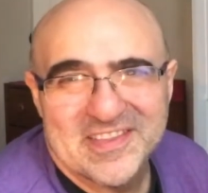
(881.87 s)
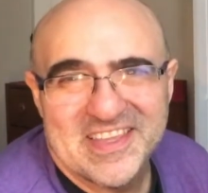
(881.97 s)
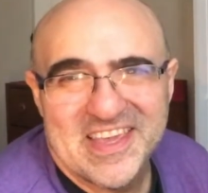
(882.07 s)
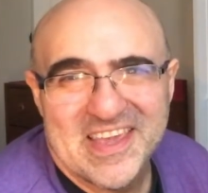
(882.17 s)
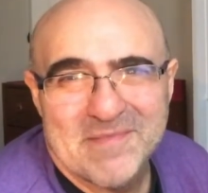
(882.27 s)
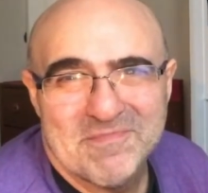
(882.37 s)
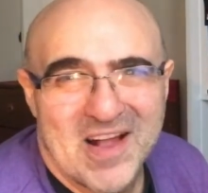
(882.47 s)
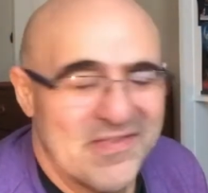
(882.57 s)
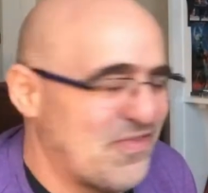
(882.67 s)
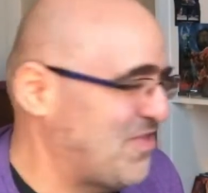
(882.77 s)
the
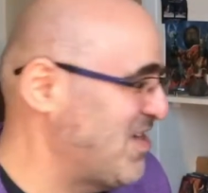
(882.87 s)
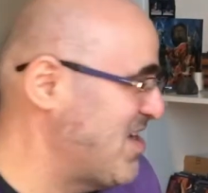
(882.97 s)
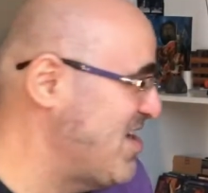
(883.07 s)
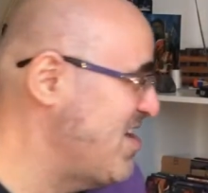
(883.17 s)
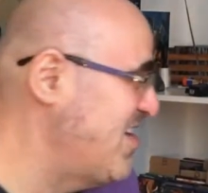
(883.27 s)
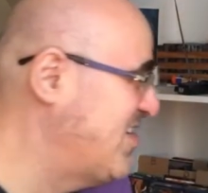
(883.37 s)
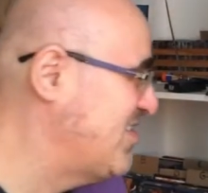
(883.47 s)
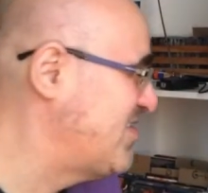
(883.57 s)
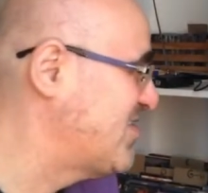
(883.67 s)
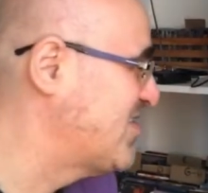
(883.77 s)
month
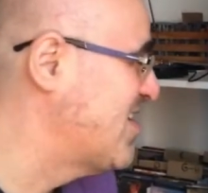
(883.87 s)
is